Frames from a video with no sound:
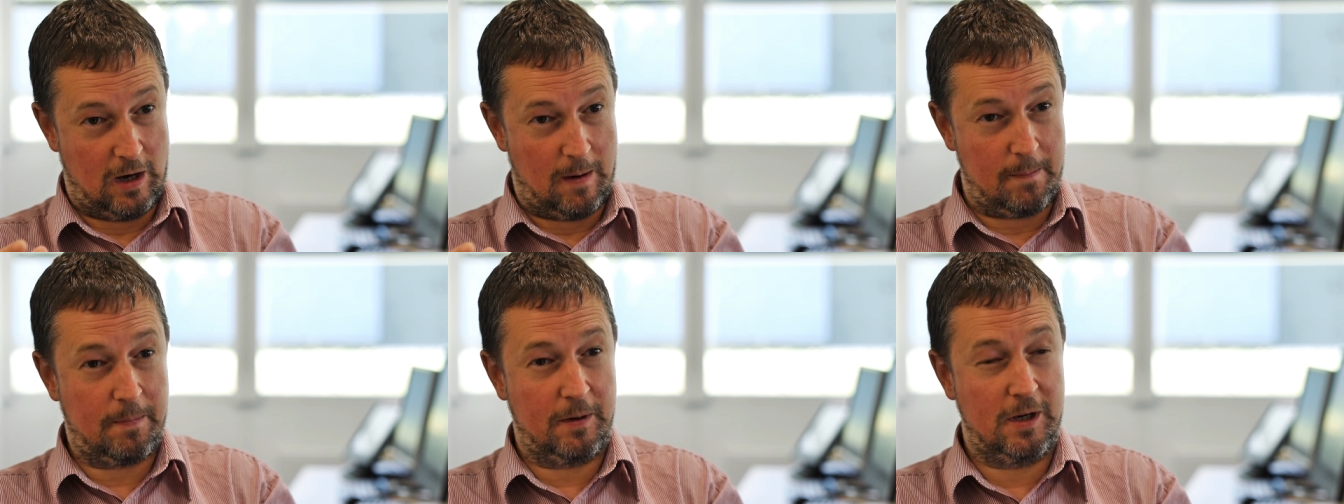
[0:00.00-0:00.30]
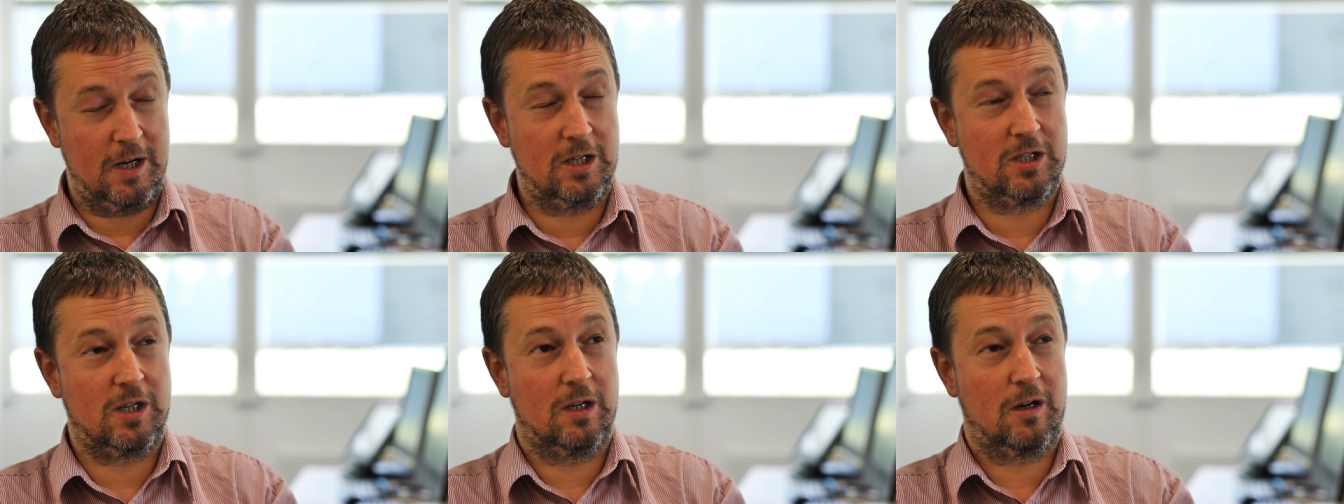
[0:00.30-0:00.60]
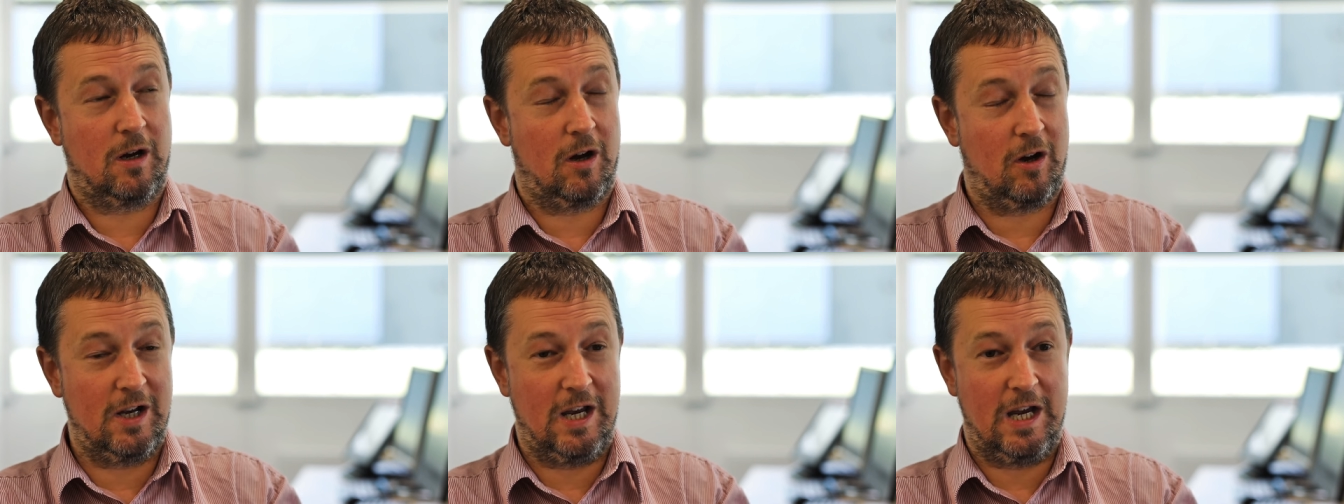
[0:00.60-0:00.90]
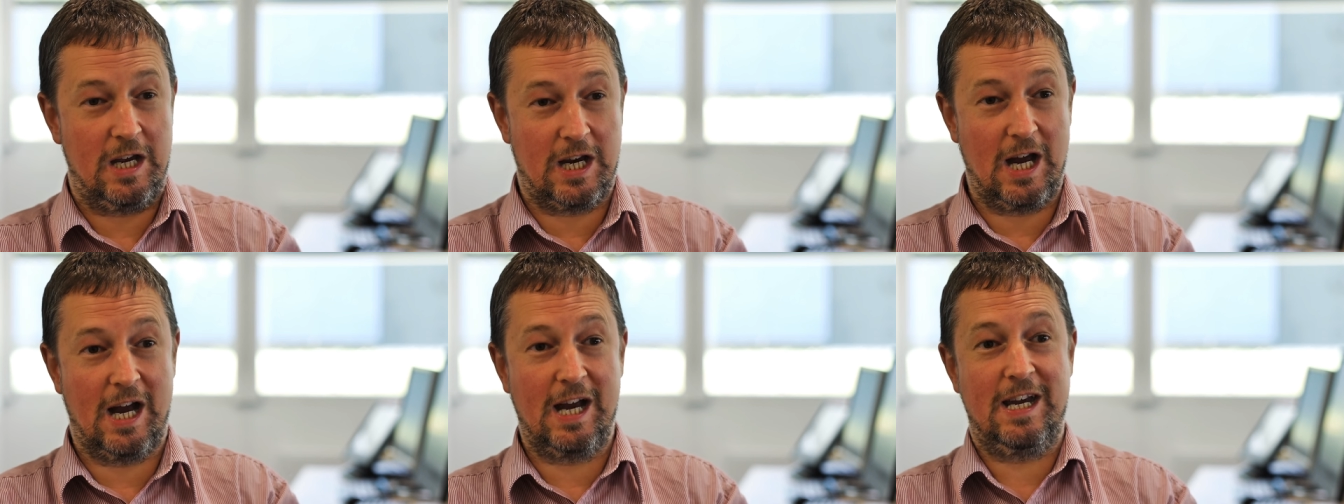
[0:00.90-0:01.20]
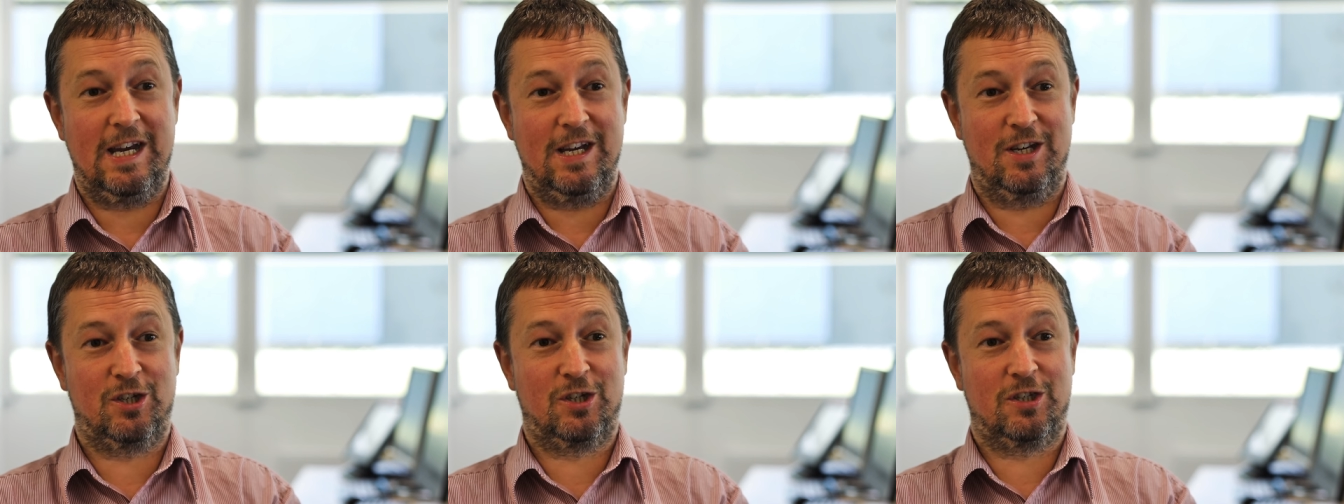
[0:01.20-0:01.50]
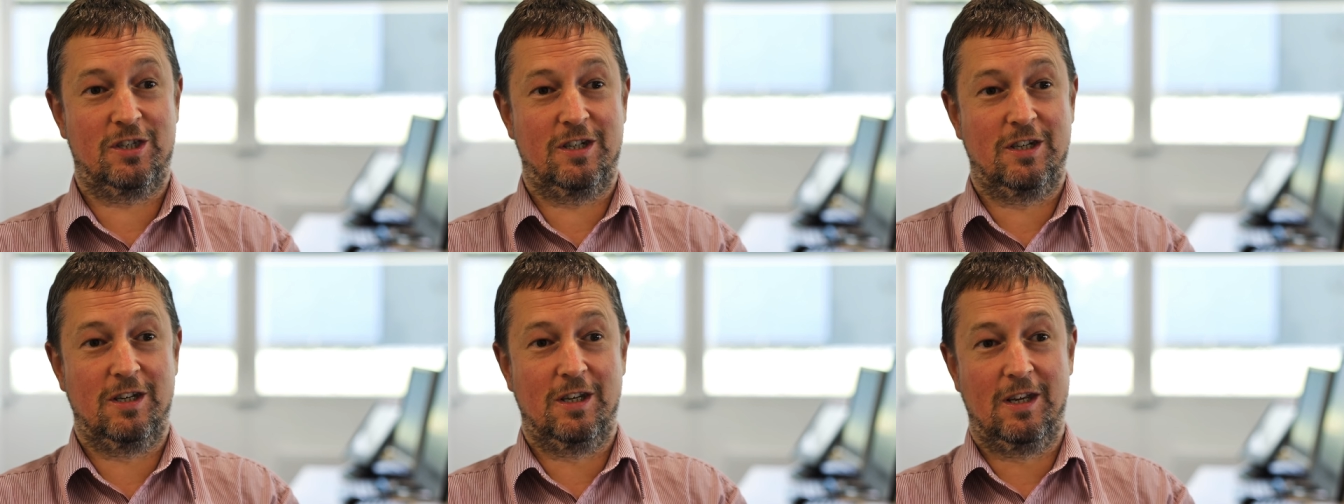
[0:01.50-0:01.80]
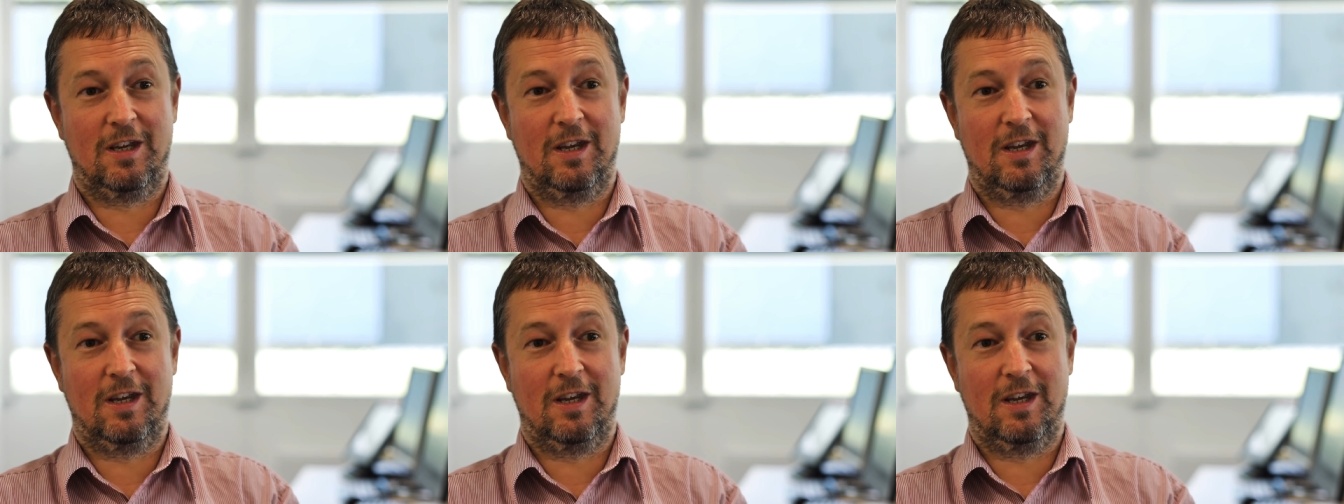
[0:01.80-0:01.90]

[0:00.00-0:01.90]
companies that are highly engaged